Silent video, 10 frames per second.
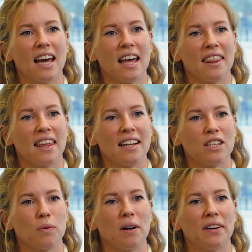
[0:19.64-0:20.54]
And then
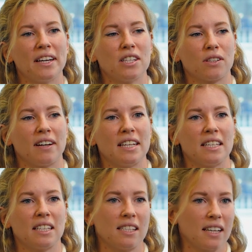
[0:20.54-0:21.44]
as well,
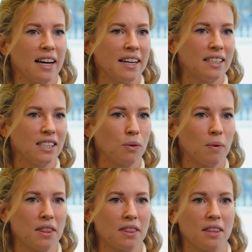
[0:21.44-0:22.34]
integrating the science
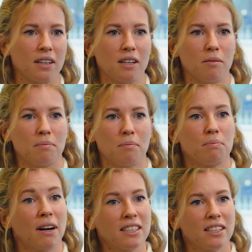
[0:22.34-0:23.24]
with
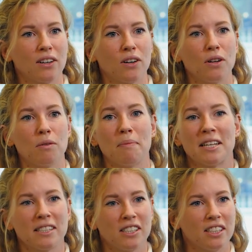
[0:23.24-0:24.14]
practical
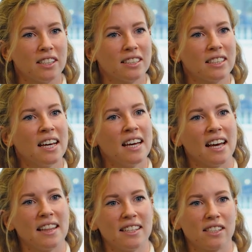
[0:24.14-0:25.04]
messages
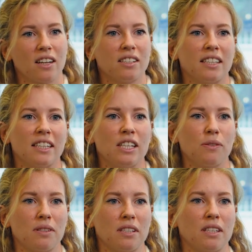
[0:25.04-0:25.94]
and discussing
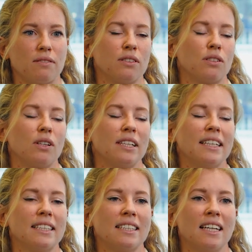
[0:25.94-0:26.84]
these with the different
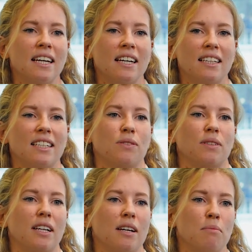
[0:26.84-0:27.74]
colleagues. That's
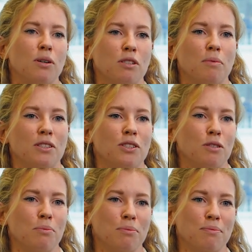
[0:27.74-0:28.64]
what I like most about the job.